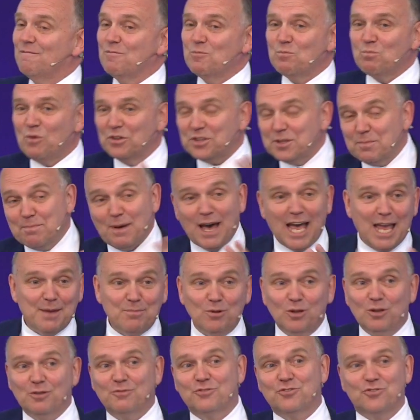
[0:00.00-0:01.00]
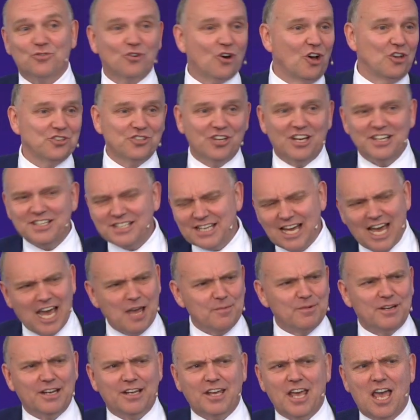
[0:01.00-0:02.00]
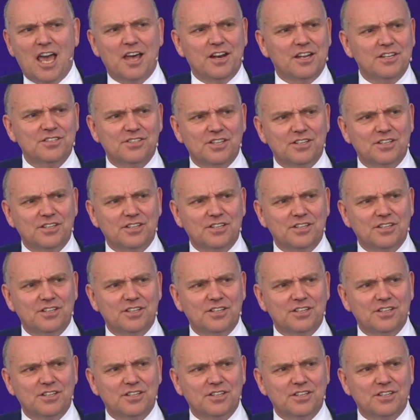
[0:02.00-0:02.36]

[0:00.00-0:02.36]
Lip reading: What the Bible draws out time and again is